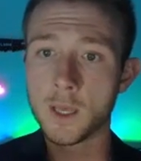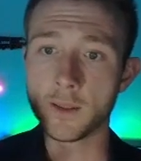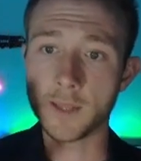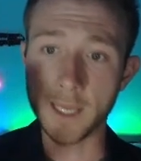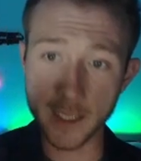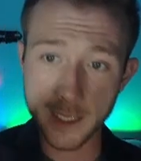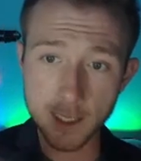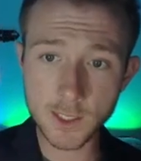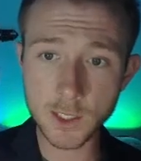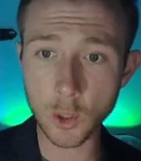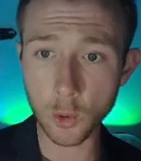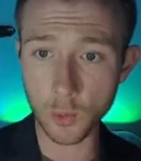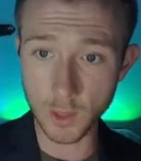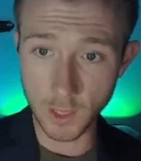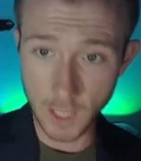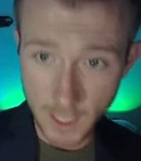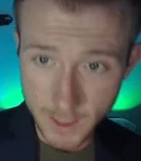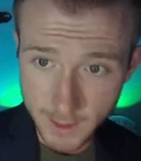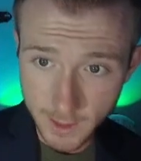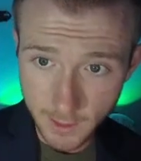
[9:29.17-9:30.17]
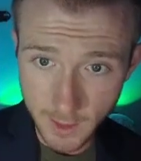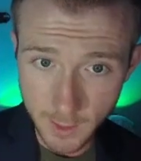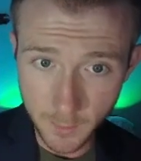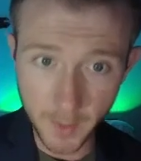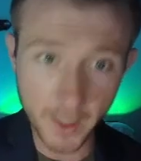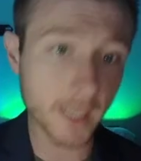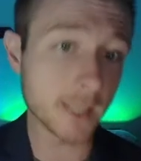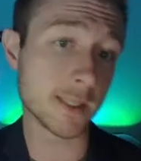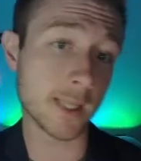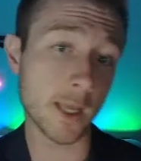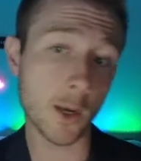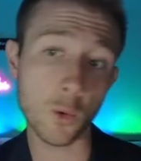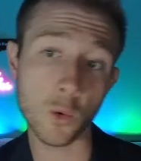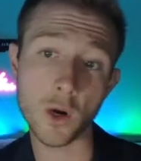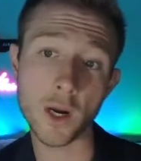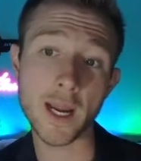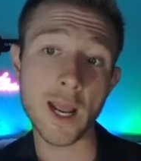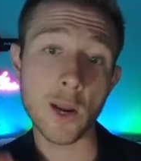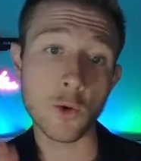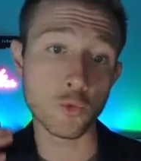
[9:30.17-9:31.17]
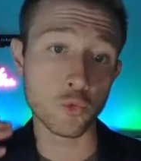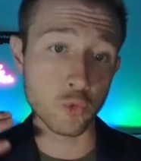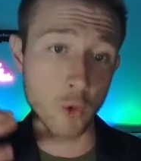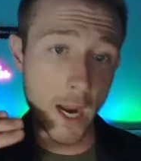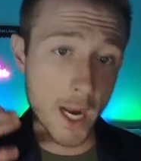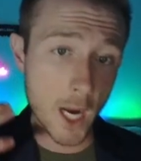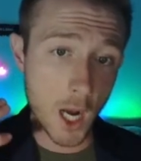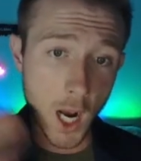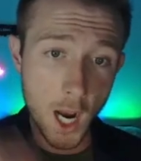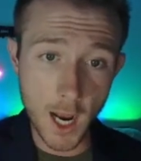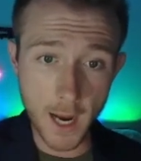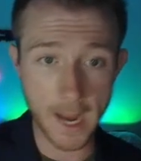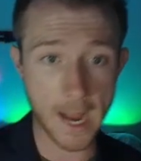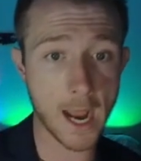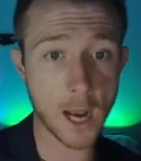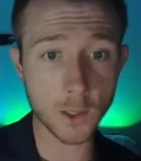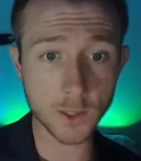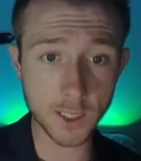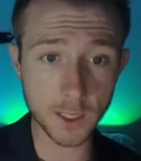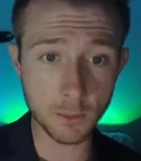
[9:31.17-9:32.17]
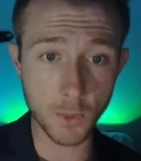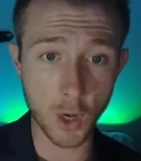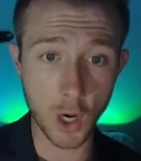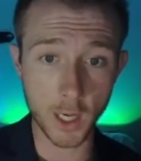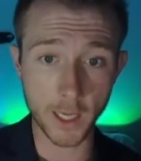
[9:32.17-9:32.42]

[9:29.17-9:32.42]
They did so reluctantly because they were in a red-hot housing